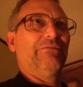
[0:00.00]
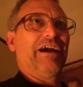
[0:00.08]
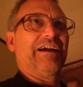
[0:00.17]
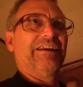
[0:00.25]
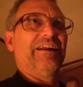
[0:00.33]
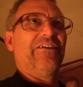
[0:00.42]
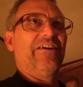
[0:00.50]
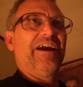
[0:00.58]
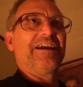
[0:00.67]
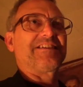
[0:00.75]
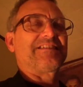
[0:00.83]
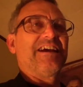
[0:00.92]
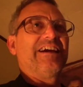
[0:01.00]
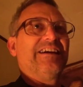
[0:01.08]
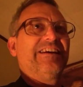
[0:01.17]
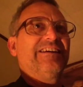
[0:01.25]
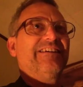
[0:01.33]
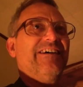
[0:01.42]
like another
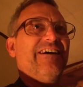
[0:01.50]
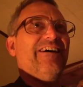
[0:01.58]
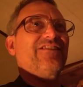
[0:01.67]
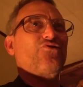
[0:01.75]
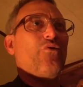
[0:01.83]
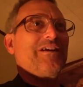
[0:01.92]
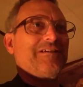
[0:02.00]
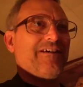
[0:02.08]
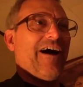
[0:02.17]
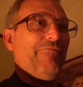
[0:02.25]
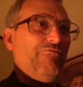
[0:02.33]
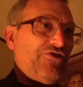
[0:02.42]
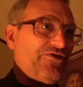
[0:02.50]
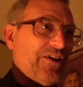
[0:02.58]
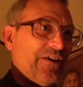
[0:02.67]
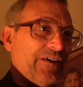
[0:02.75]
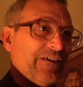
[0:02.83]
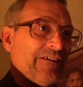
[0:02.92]
18, uh, 20 times.
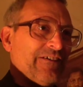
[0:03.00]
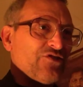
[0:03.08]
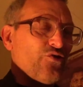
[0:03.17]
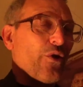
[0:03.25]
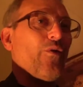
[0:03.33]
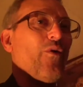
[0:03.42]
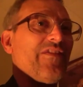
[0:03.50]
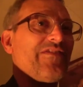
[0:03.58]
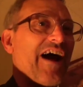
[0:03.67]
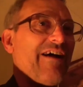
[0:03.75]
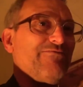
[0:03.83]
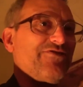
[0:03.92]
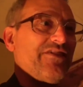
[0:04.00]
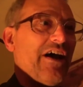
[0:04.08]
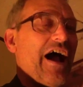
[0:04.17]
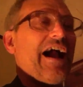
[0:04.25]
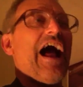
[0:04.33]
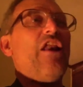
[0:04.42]
21 times.
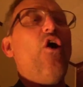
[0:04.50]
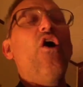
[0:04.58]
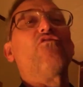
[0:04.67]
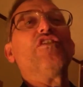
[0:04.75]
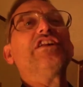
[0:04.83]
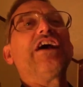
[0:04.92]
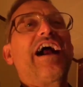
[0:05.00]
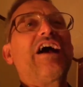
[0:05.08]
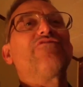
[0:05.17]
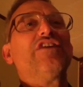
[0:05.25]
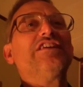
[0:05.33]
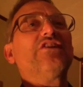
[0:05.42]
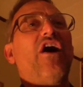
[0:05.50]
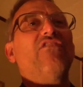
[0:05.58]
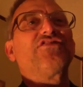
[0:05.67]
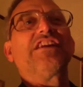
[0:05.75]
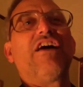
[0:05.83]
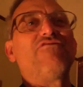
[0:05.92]
I got no video. I got video. I've
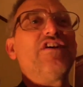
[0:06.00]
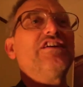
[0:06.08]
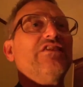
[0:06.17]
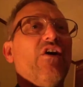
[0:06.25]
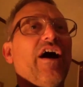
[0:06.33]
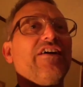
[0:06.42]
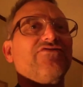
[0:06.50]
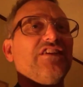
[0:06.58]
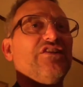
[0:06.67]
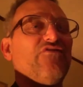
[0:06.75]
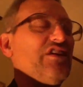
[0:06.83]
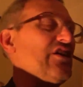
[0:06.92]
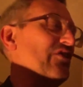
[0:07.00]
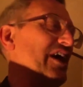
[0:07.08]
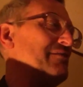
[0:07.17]
seen that video. I've seen the video like